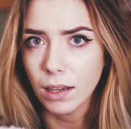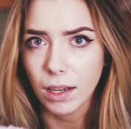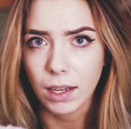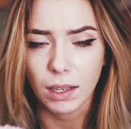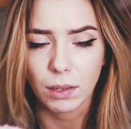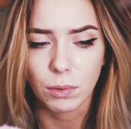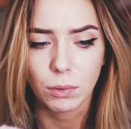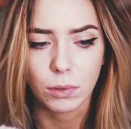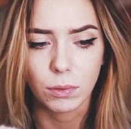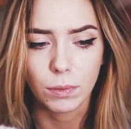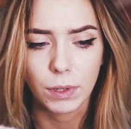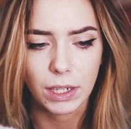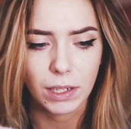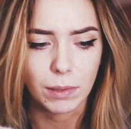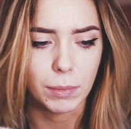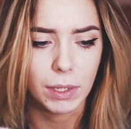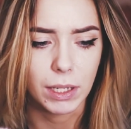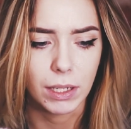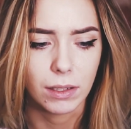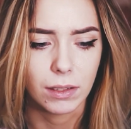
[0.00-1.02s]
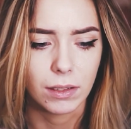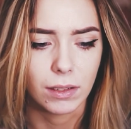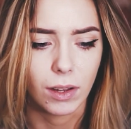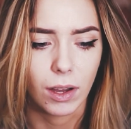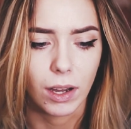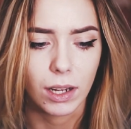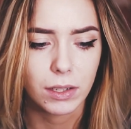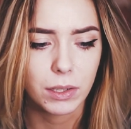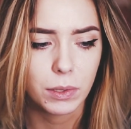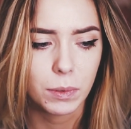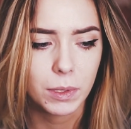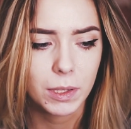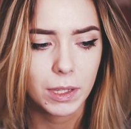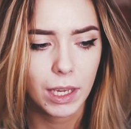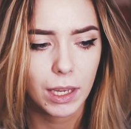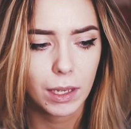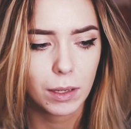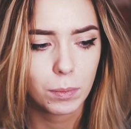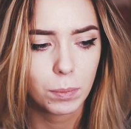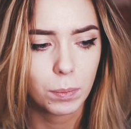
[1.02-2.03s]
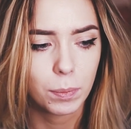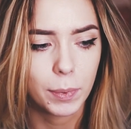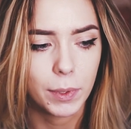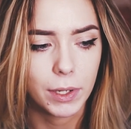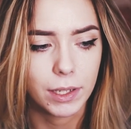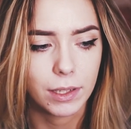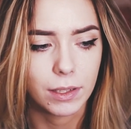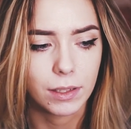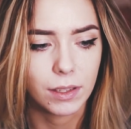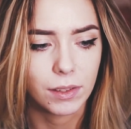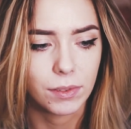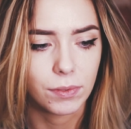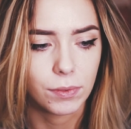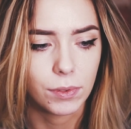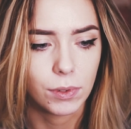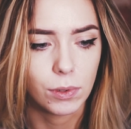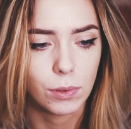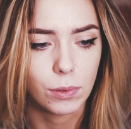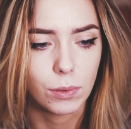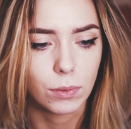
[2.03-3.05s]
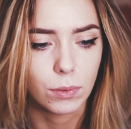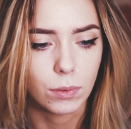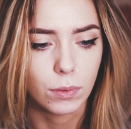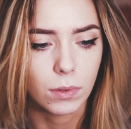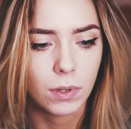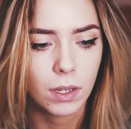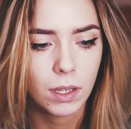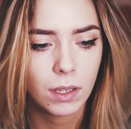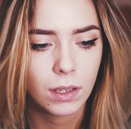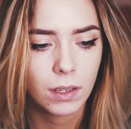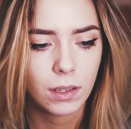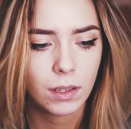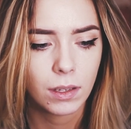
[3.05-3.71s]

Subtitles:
I would recommend not doing that. But if you